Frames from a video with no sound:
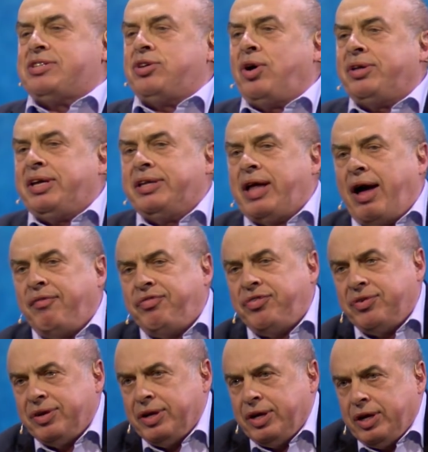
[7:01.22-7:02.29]
not enough
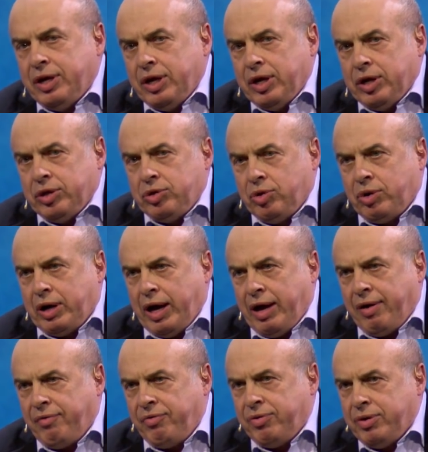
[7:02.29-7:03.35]
to
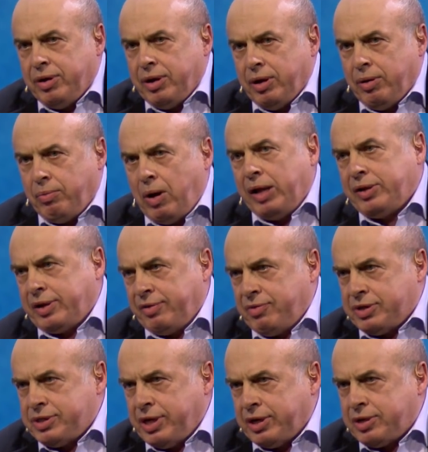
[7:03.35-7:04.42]
have one
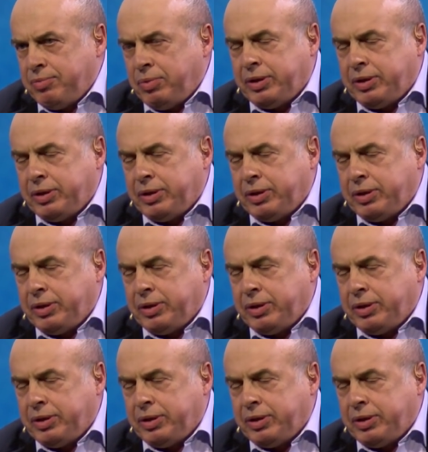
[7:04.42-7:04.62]
conversation.